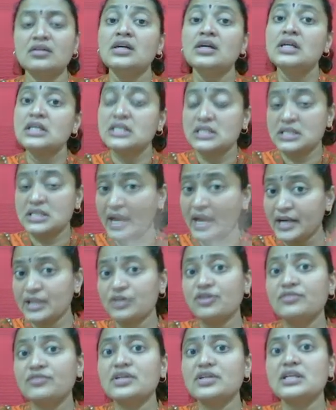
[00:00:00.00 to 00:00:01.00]
starting
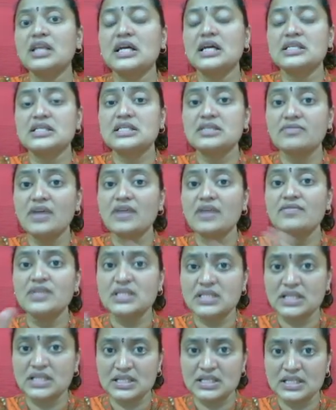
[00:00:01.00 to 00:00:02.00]
of the classes we have
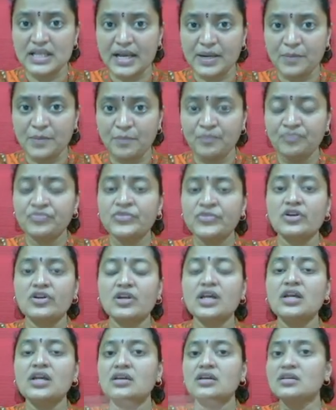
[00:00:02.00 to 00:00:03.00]
discussed that,
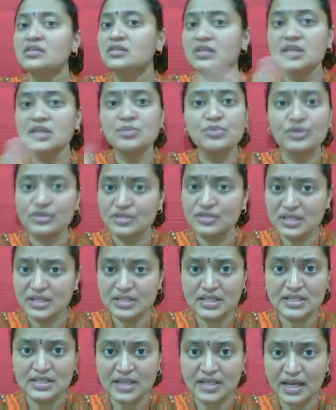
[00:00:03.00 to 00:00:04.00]
okay, three
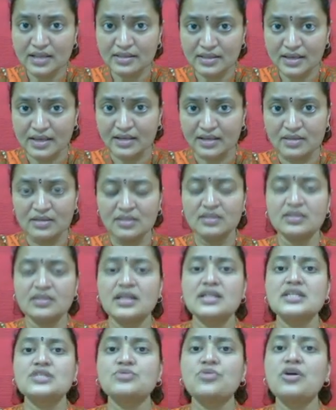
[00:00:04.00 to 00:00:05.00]
processes are there.
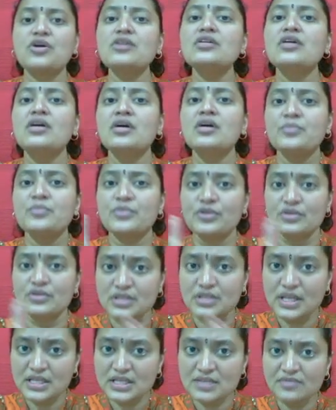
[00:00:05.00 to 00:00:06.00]
That is what?
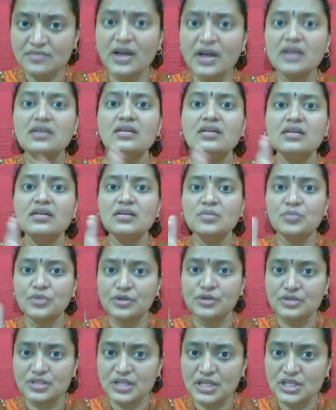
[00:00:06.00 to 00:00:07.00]
Process 1,
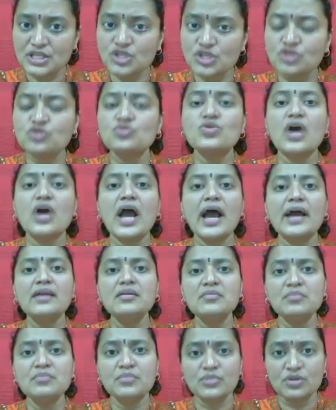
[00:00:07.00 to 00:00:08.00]
process 2
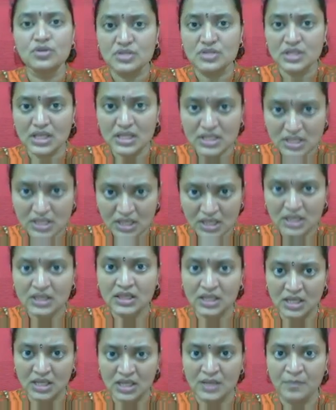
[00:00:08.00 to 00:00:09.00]
and process
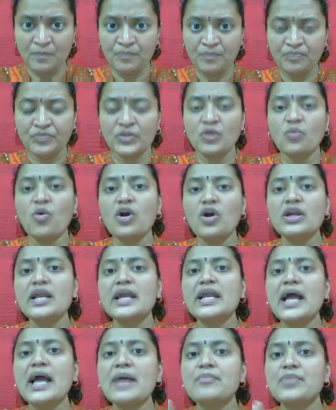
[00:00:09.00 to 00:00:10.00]
3. What had
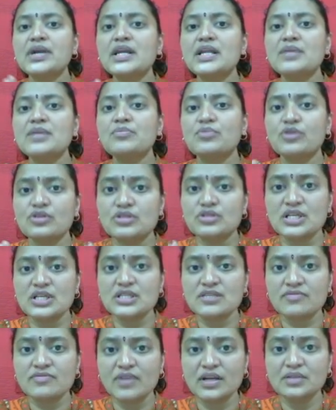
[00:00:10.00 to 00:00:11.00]
happened in
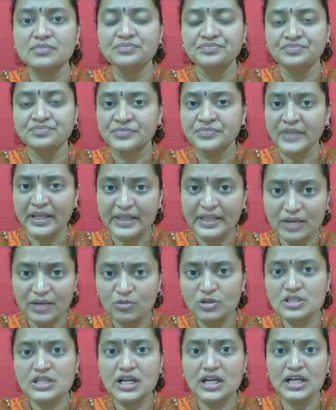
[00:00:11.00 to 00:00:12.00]
process 1? There
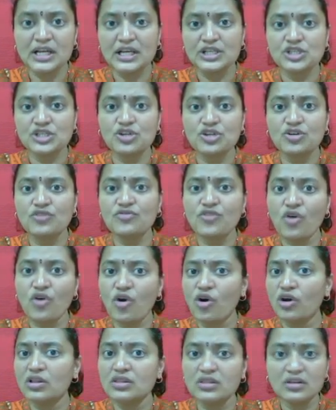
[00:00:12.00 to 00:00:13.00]
was collection of
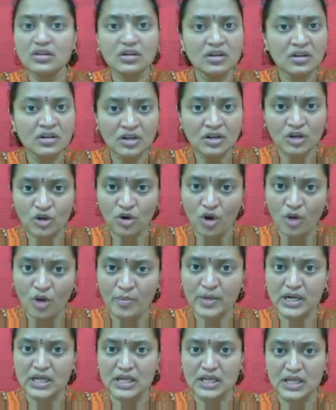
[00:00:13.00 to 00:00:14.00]
all the raw
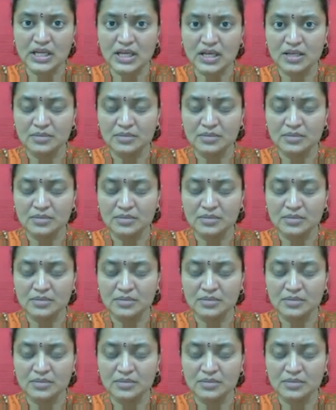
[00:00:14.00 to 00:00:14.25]
material.